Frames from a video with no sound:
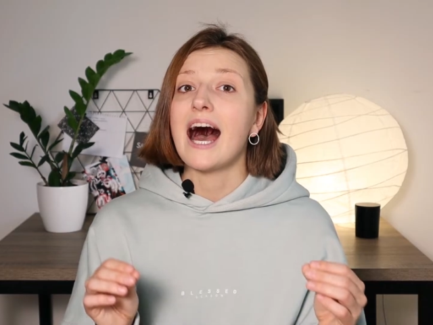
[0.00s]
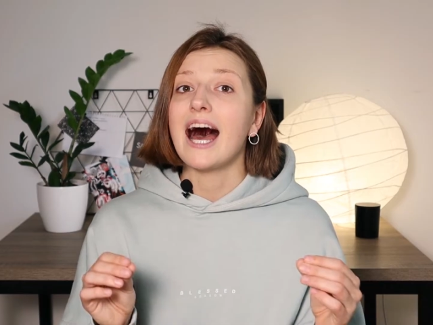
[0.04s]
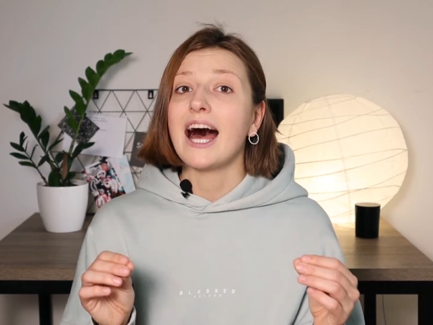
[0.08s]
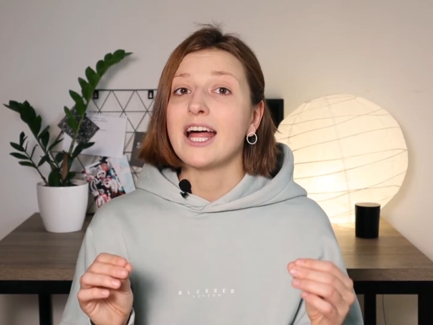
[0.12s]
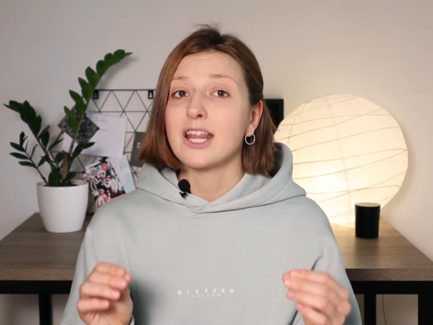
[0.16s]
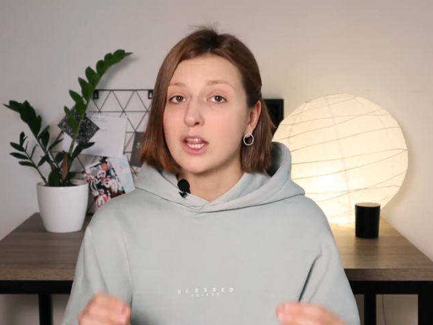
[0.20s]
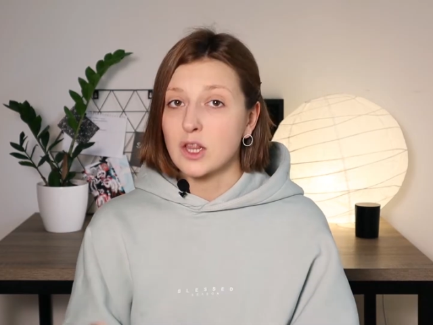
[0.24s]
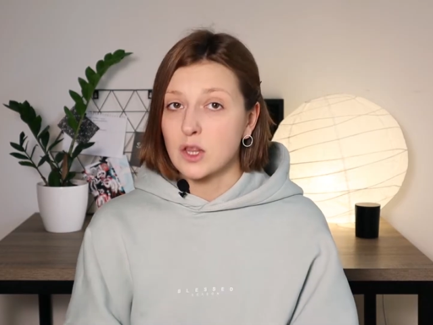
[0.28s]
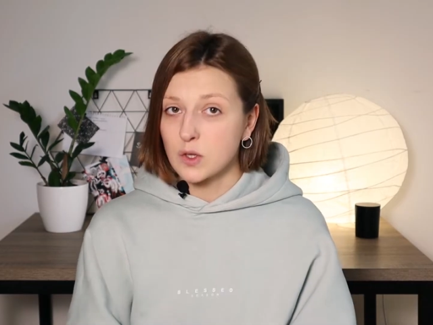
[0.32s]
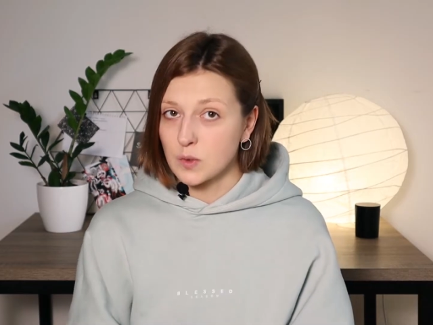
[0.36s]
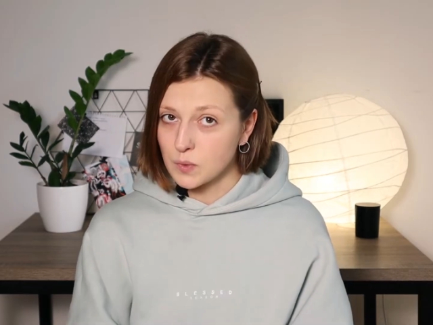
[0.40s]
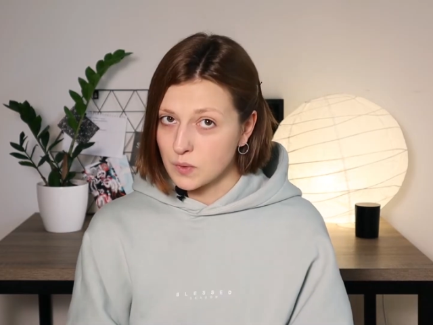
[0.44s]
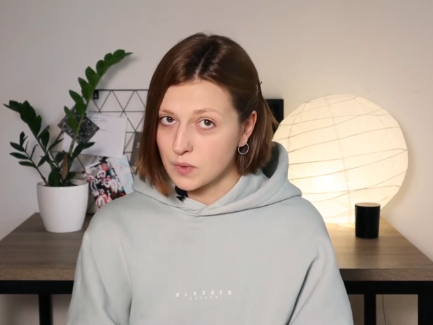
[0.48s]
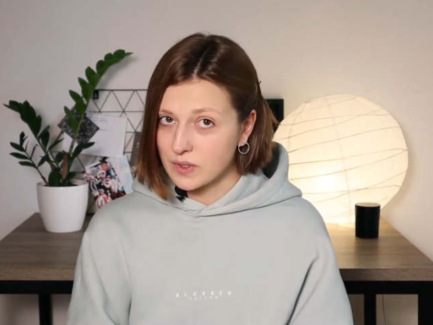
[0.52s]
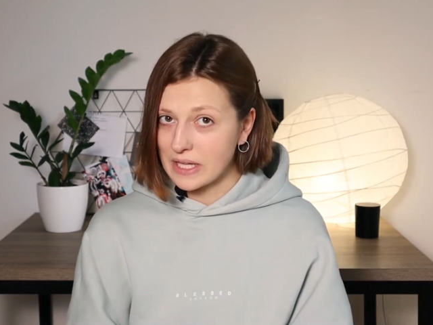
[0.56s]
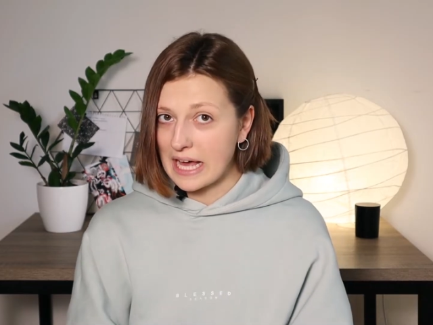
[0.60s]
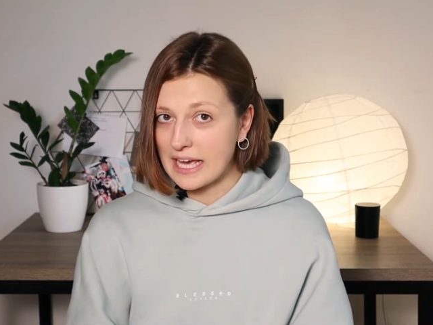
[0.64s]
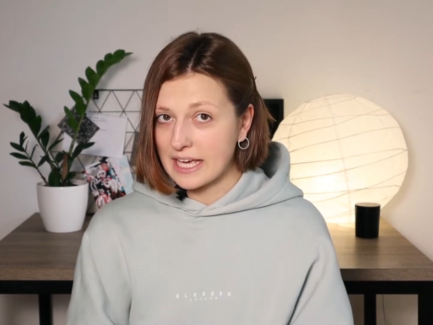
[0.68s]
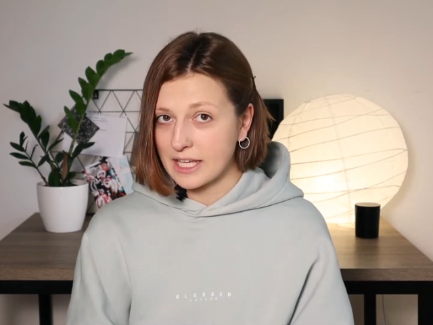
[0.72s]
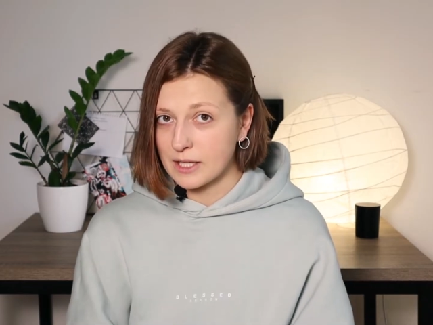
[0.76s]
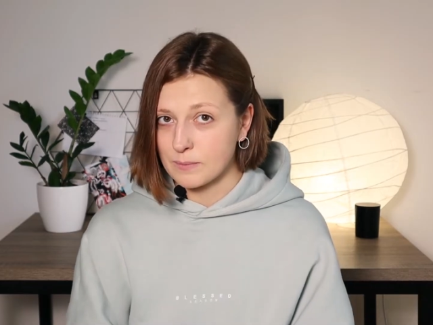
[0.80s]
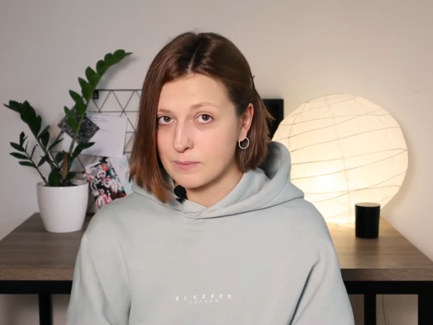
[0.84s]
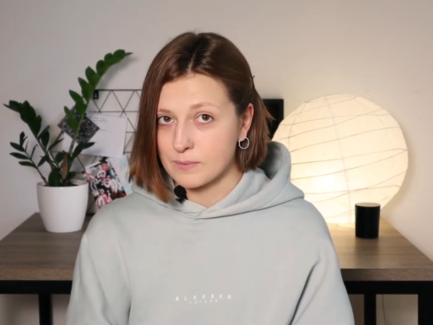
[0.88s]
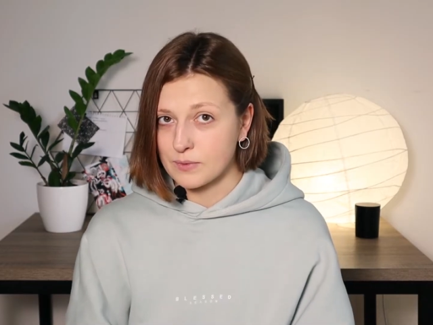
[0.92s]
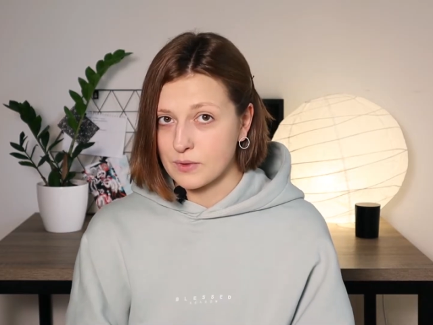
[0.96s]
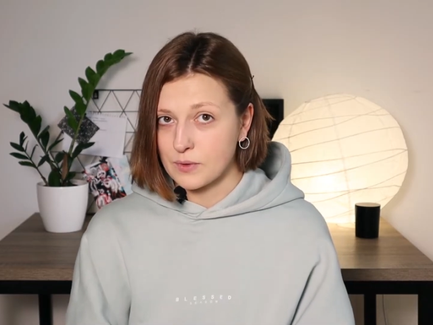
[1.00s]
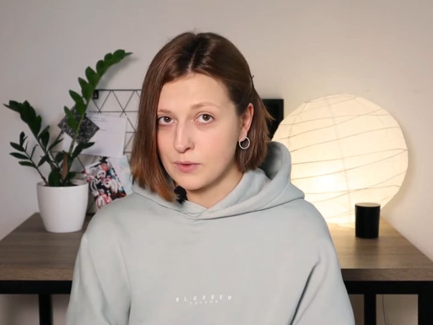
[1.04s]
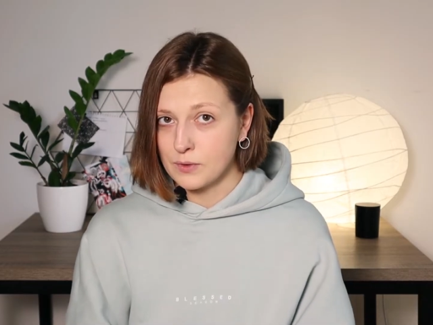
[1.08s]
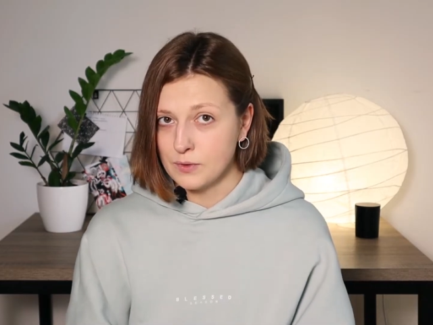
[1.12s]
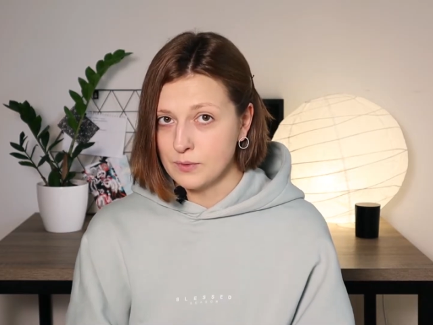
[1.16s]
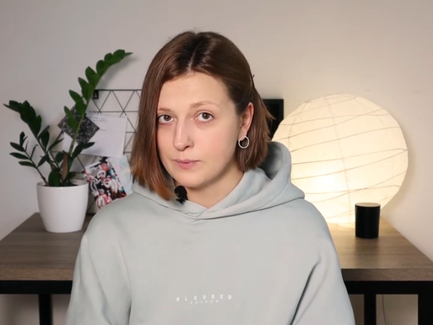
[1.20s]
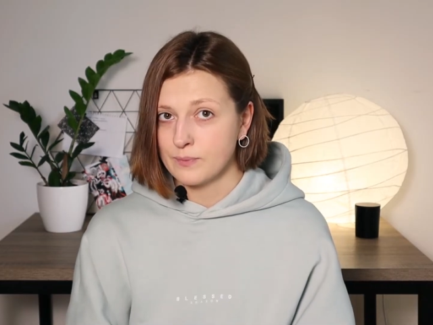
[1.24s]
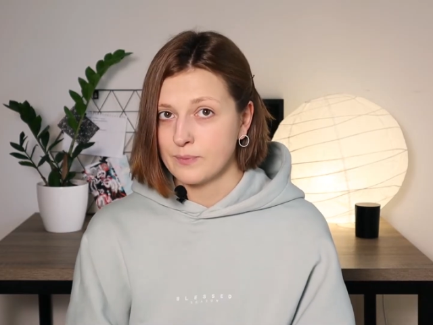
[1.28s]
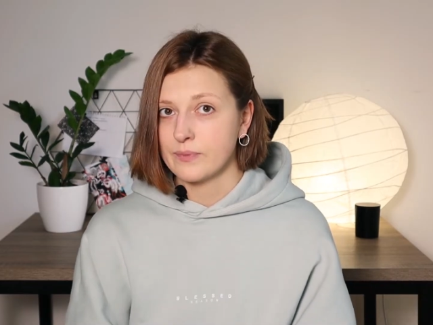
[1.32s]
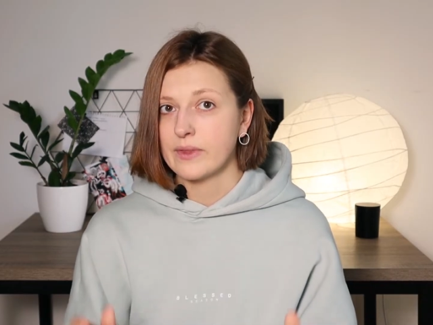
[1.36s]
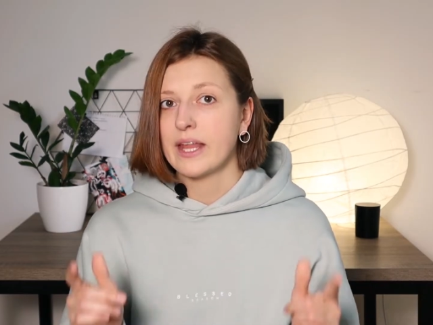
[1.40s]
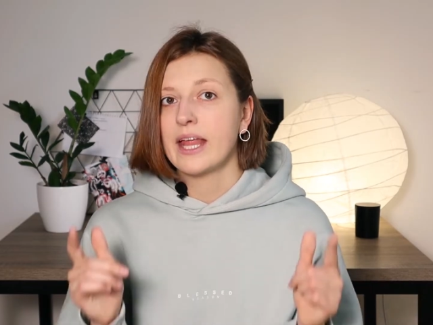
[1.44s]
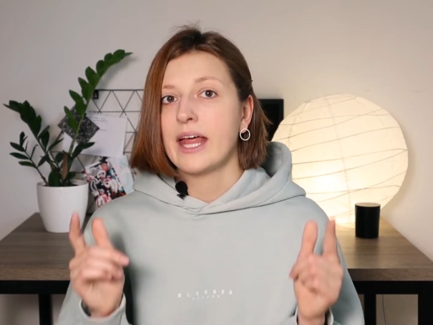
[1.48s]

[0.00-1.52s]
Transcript: and look like a pro?